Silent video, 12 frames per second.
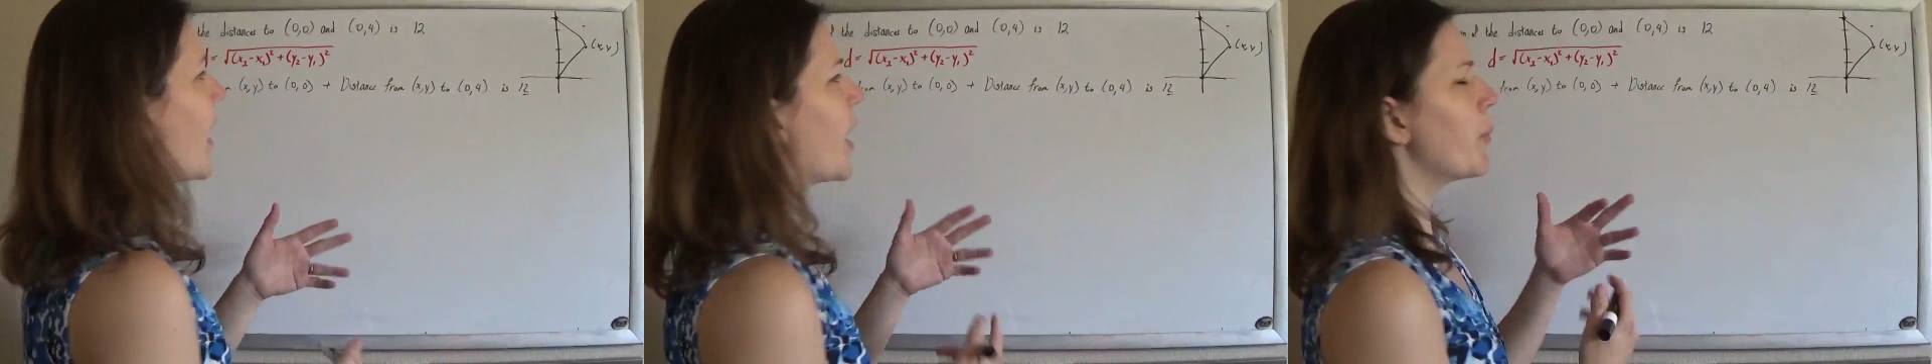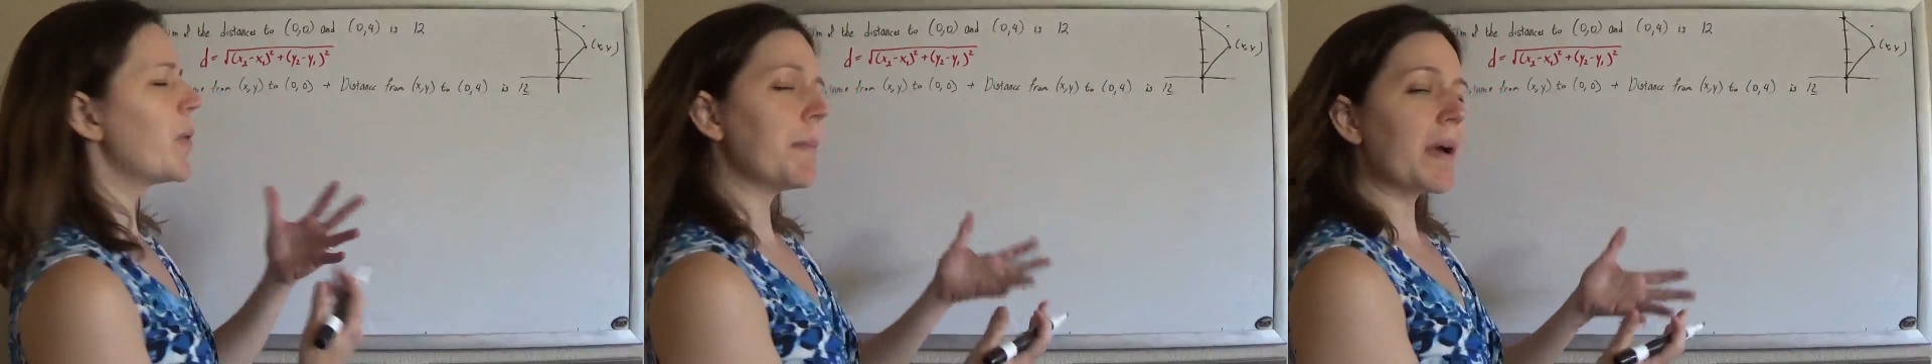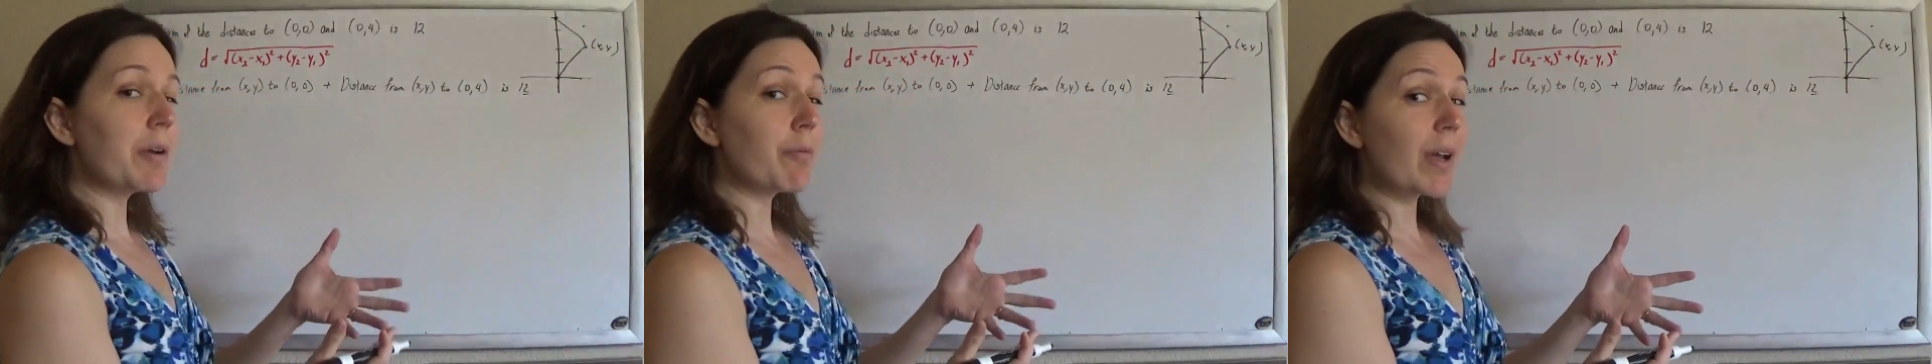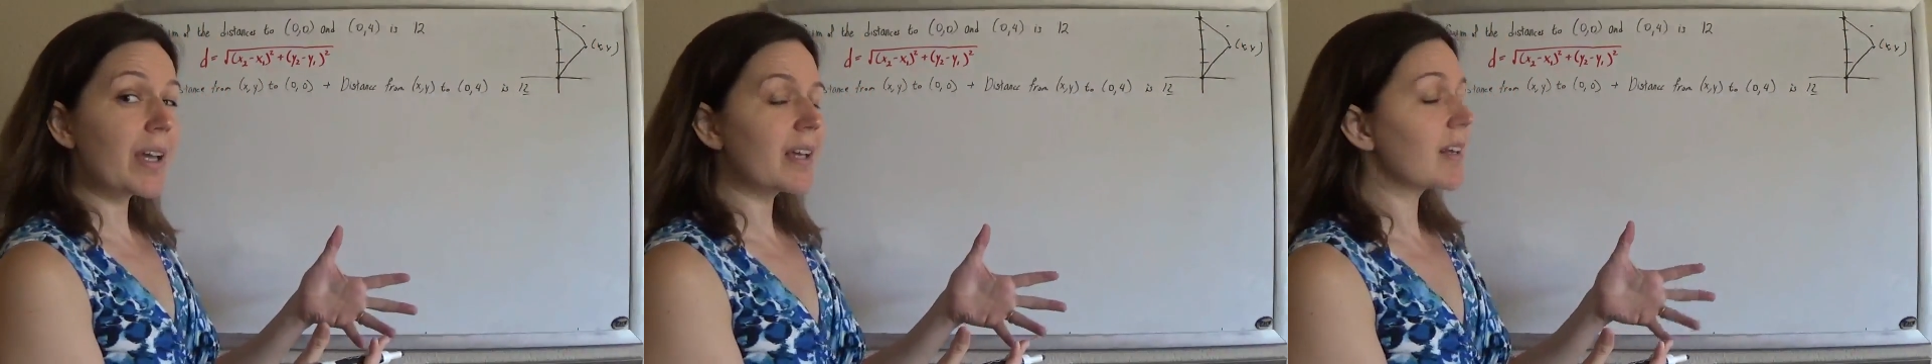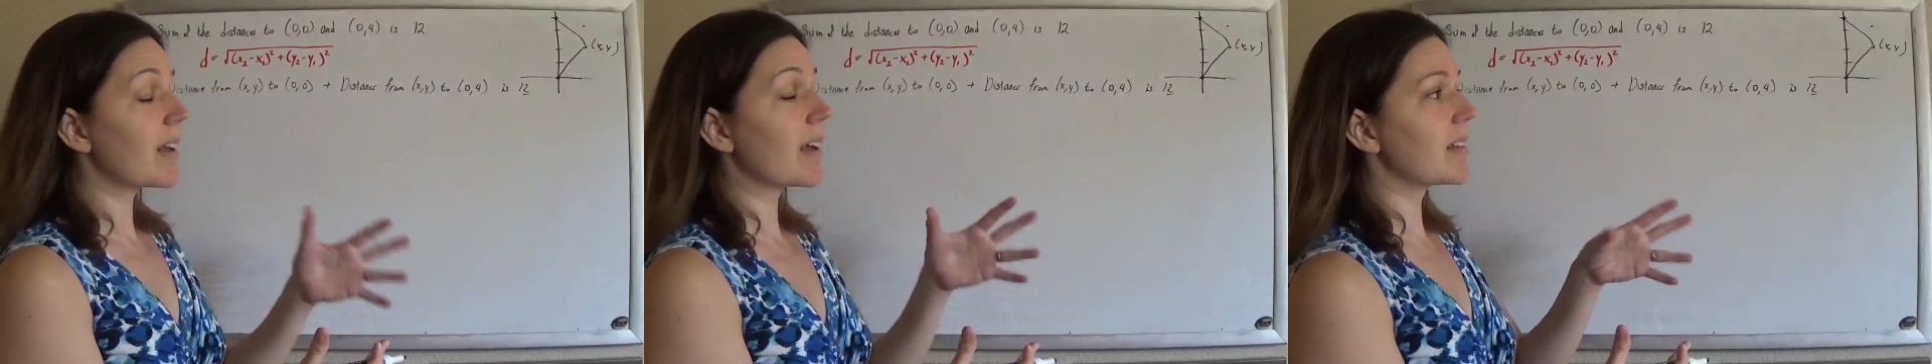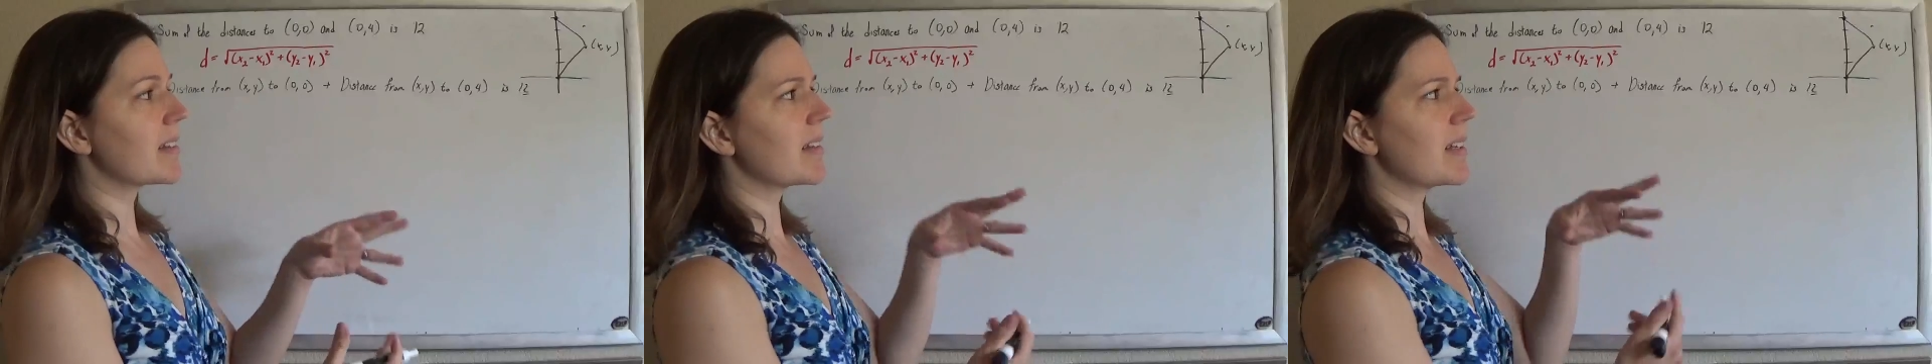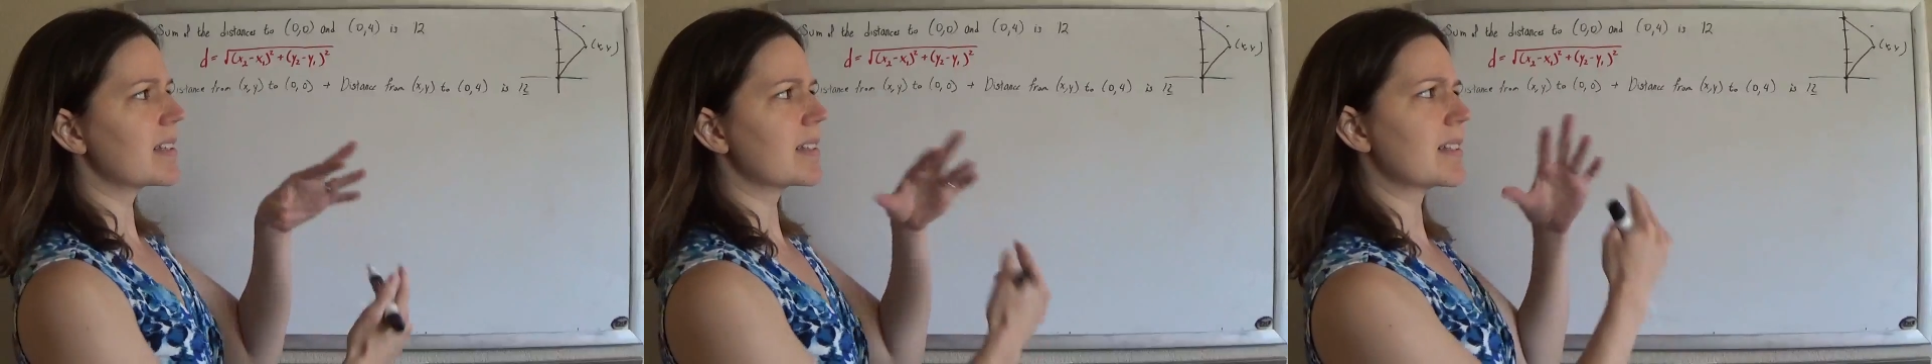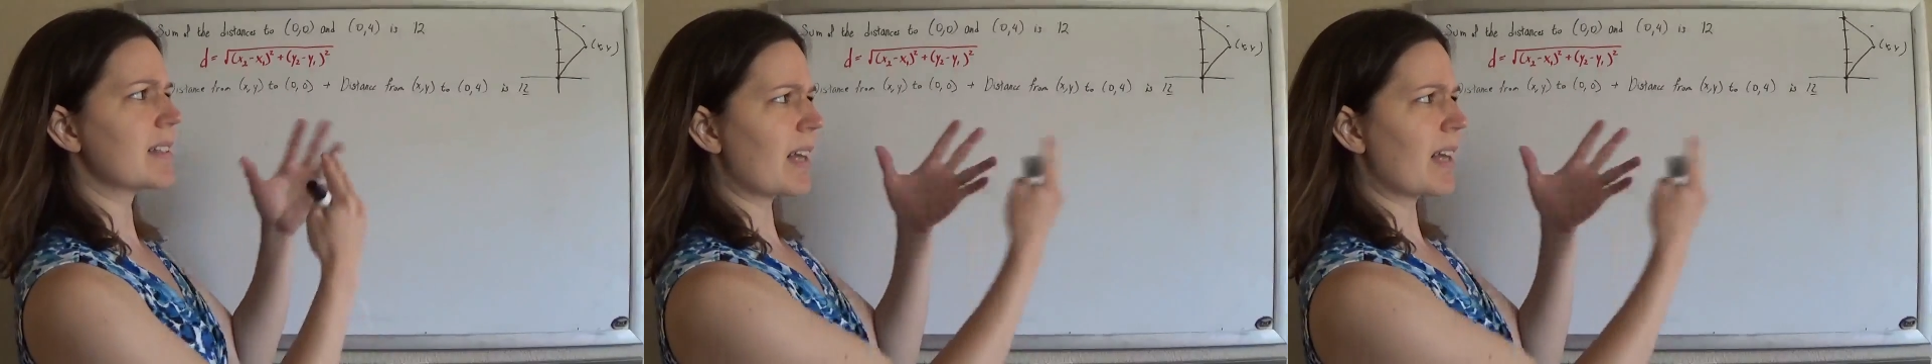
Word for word: And we might recognize this as